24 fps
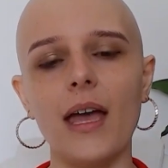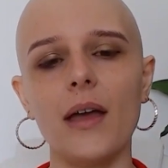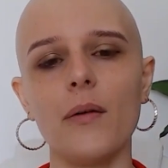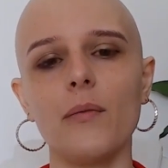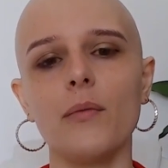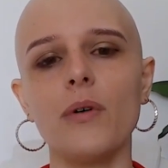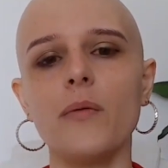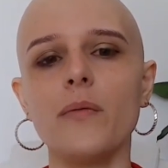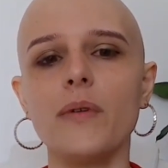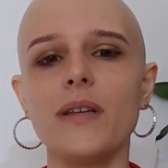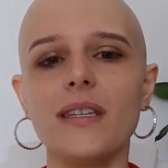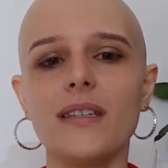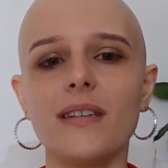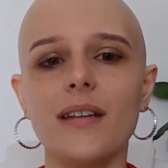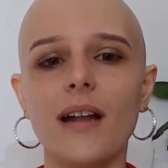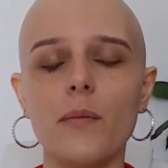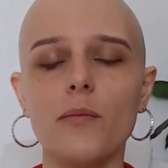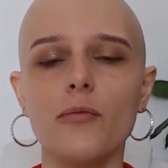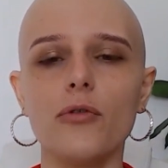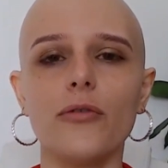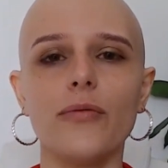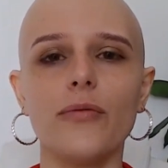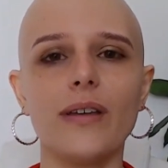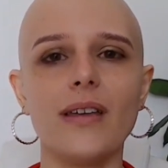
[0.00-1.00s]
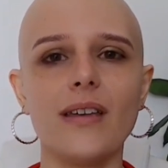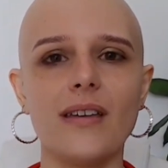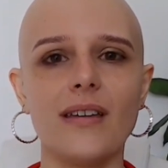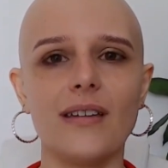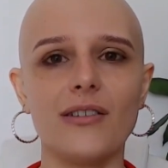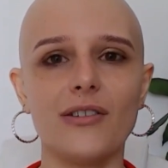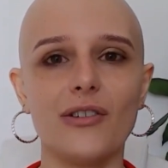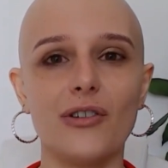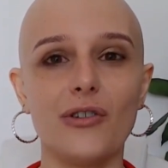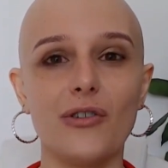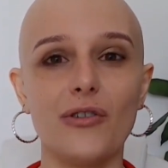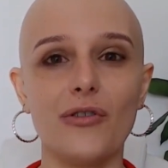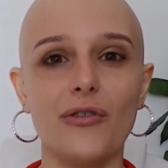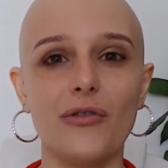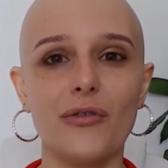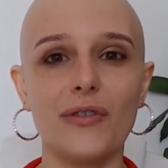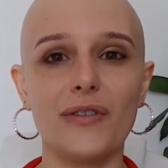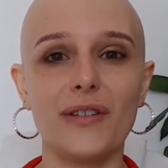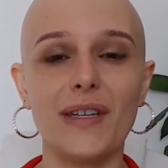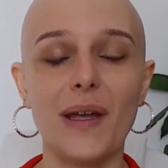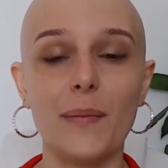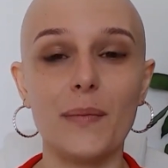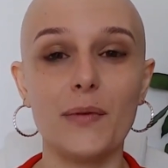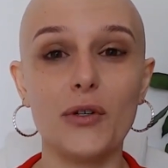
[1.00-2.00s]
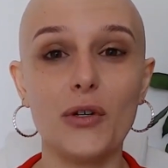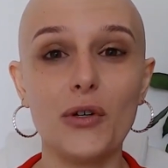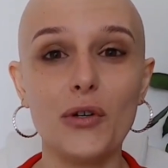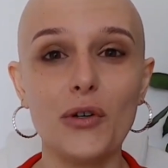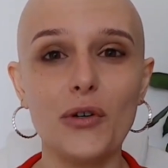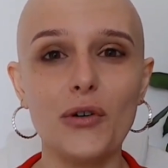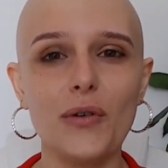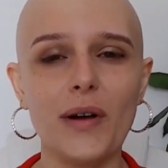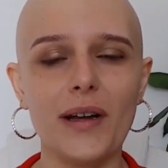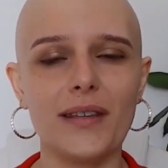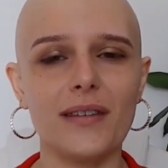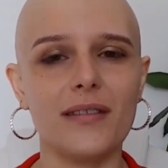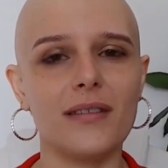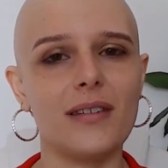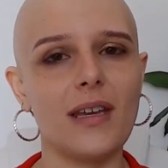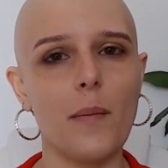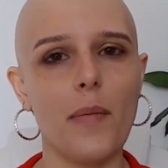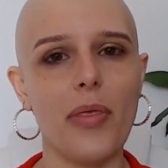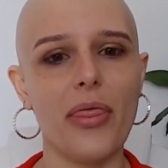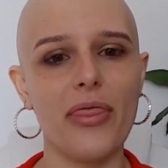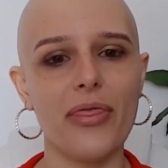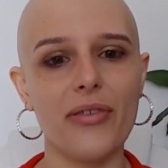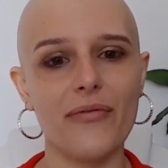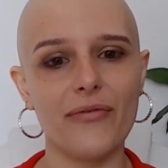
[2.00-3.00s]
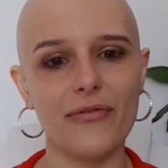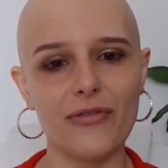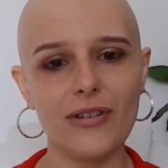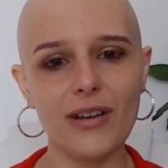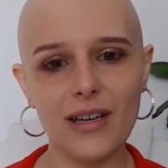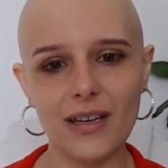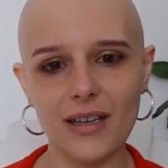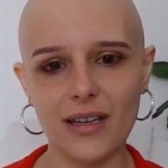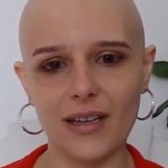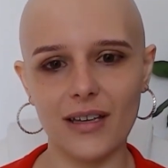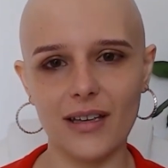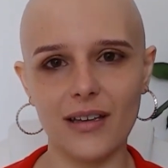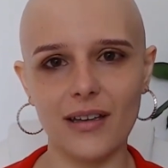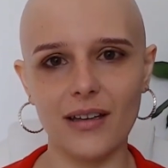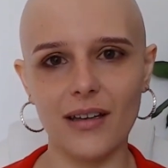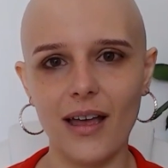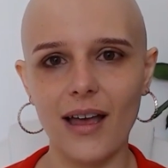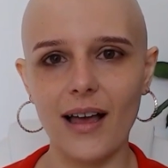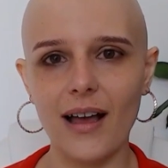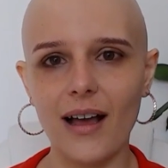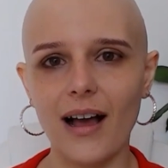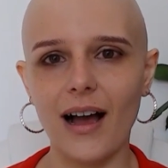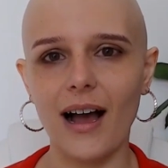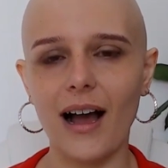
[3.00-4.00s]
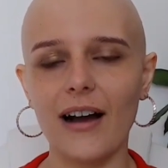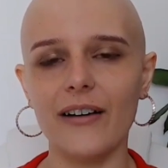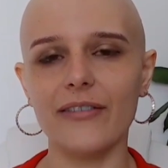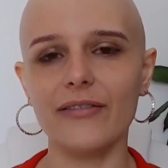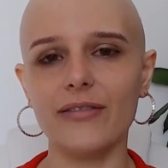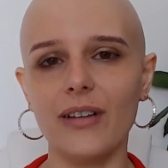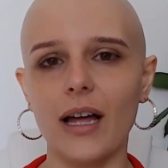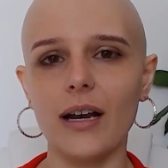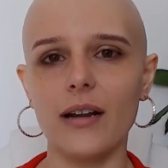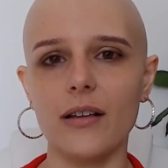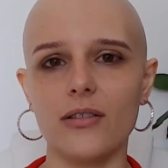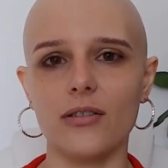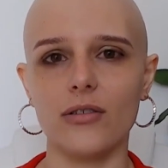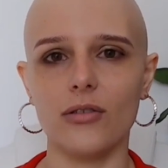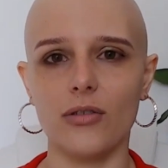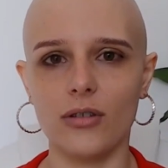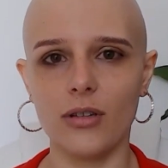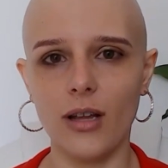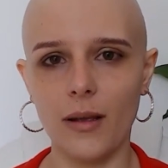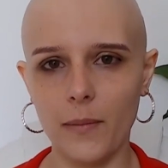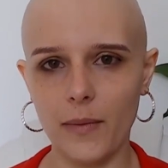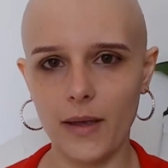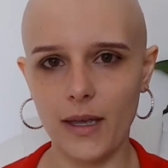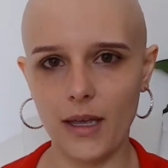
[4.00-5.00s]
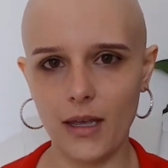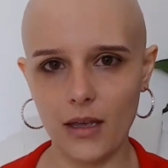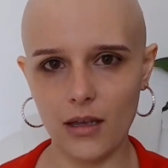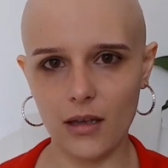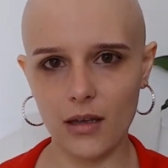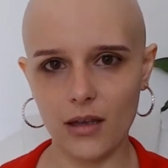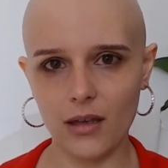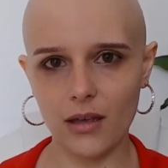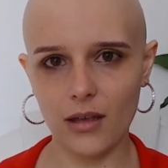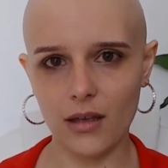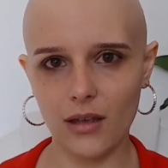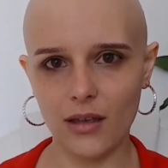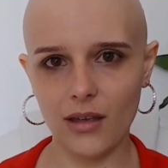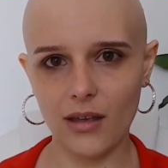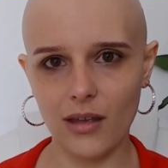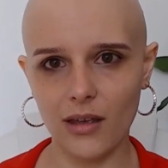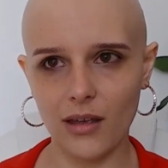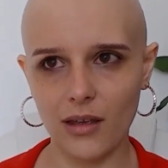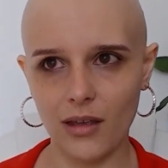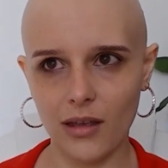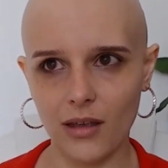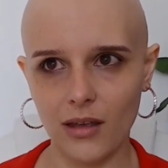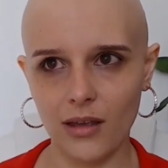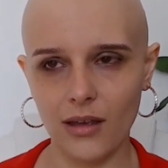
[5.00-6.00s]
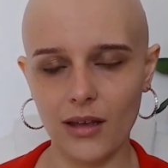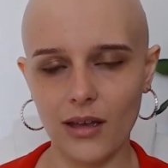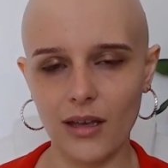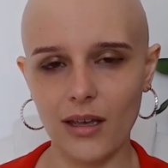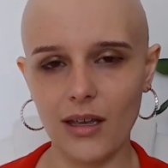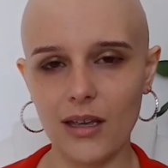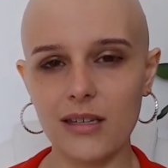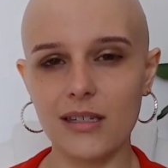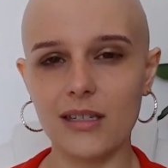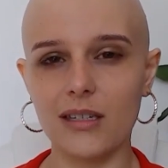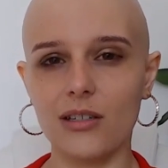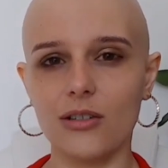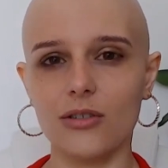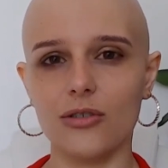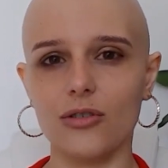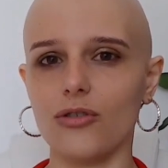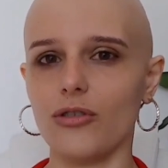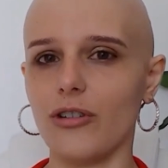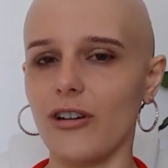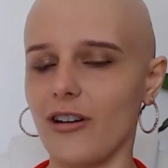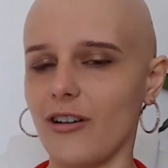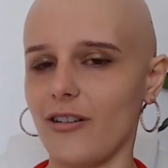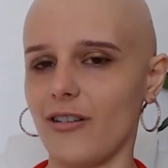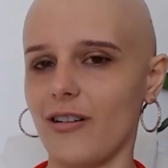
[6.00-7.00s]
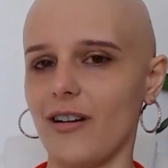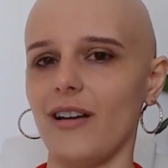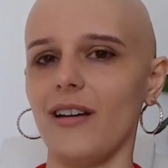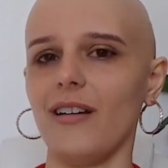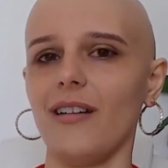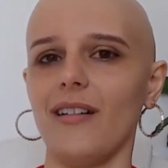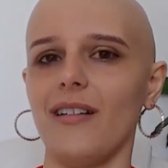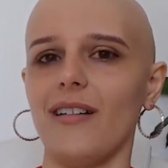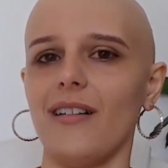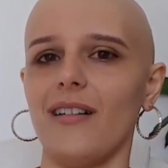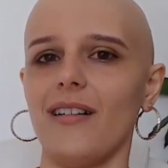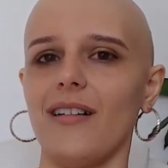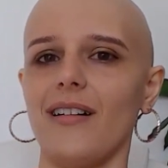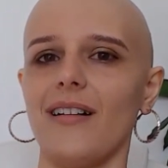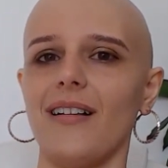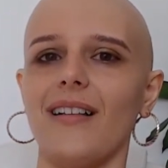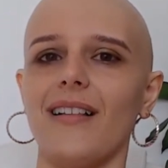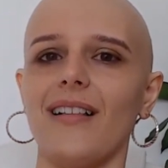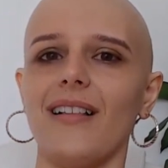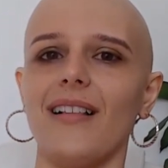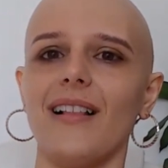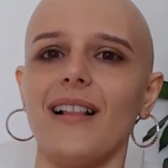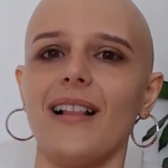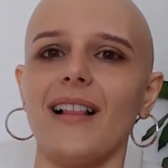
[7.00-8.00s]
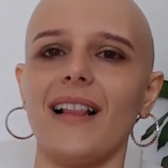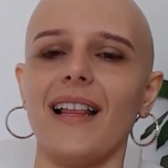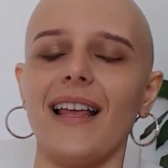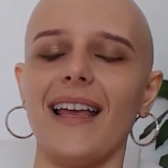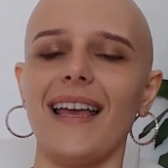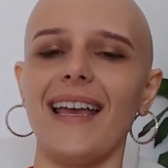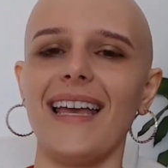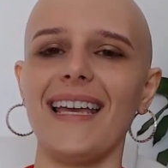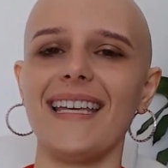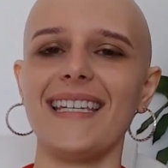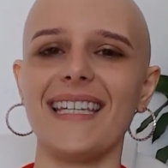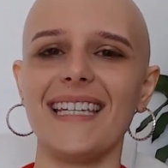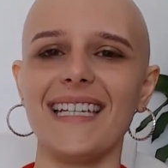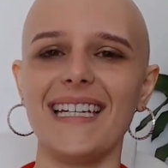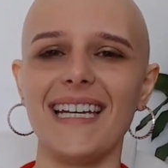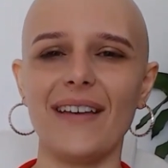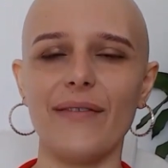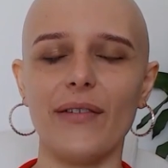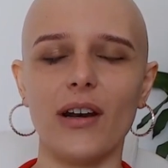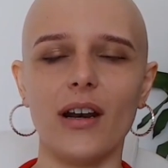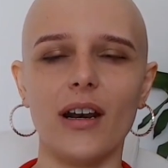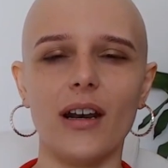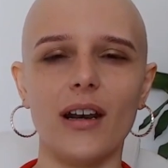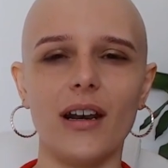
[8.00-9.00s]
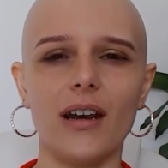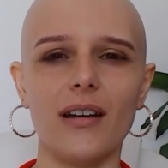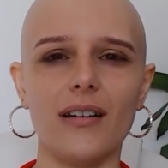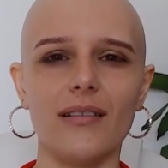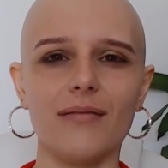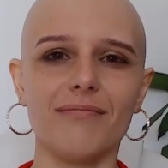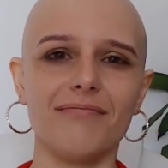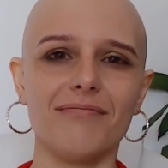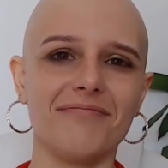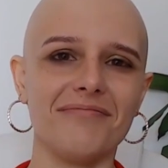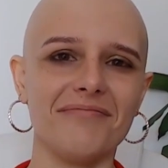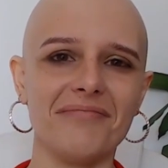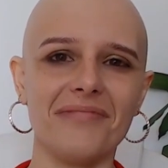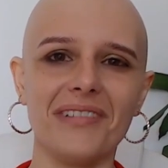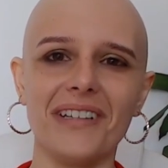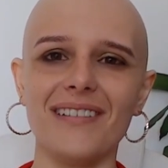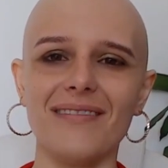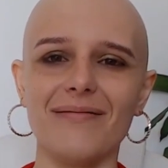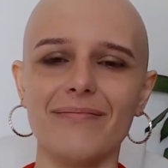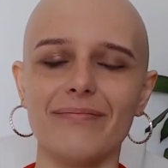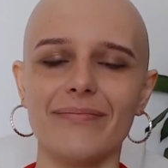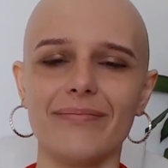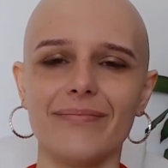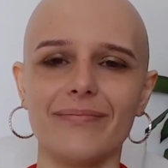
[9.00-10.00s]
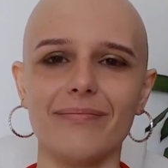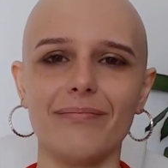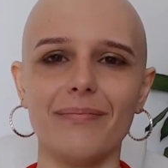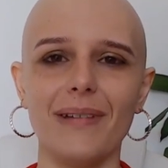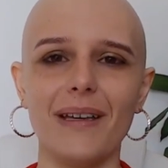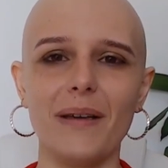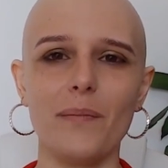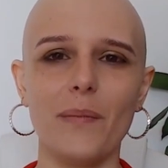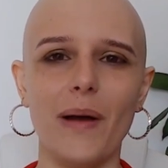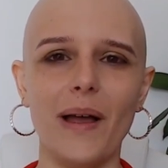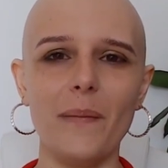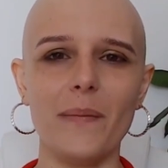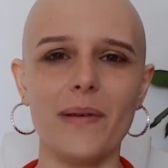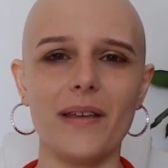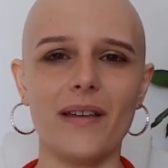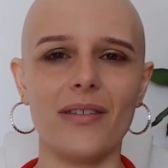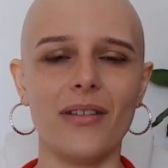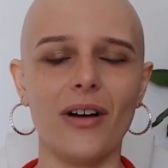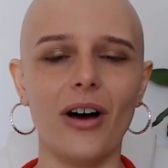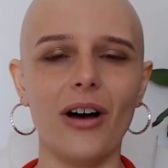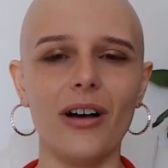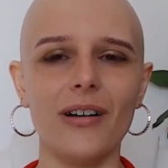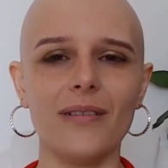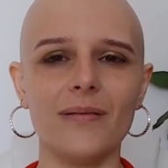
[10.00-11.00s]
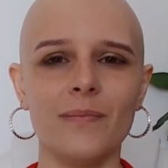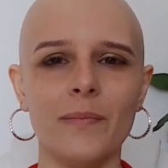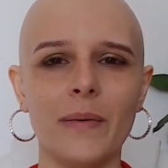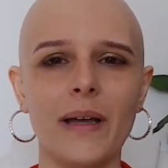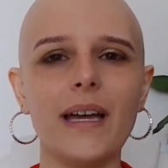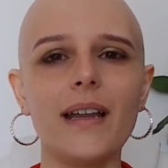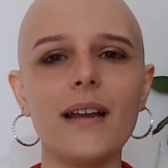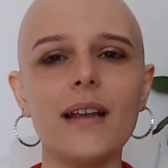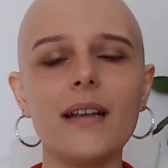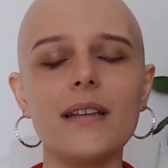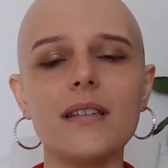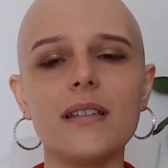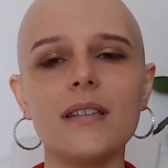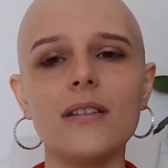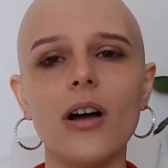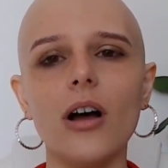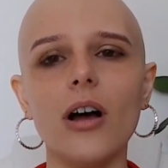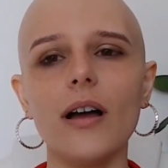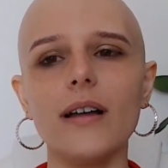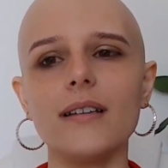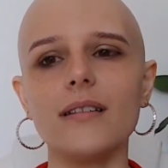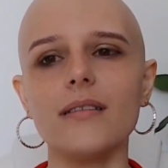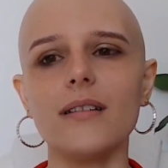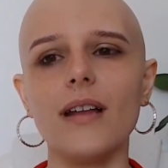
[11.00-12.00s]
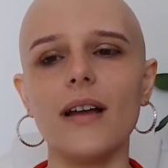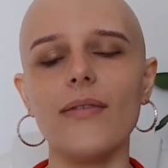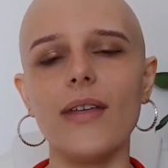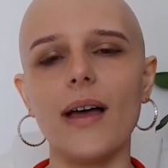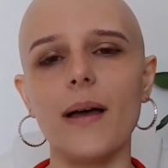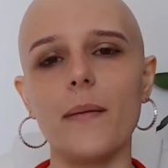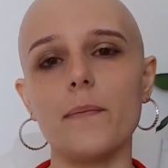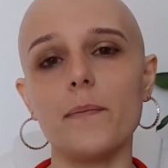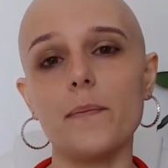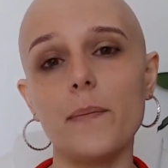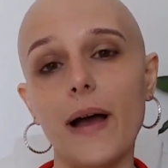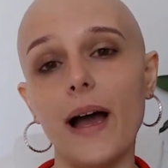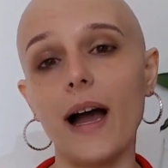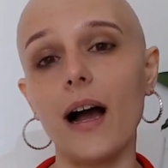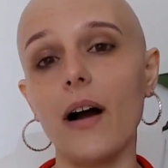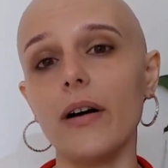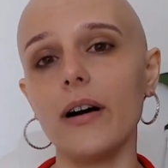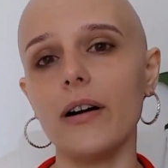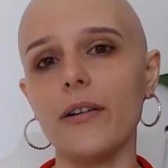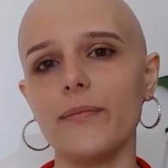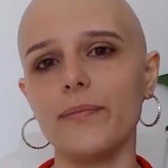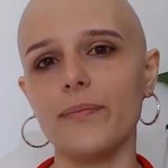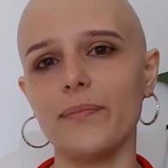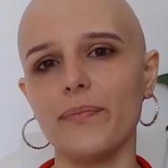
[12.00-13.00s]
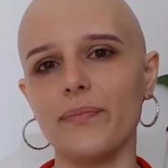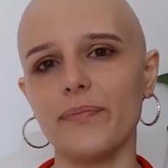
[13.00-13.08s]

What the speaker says: And when we start moving into step 2 and step 3, how flat is your stomach isn't triggering, isn't even, it might be a thought, but it's not, it doesn't have that power.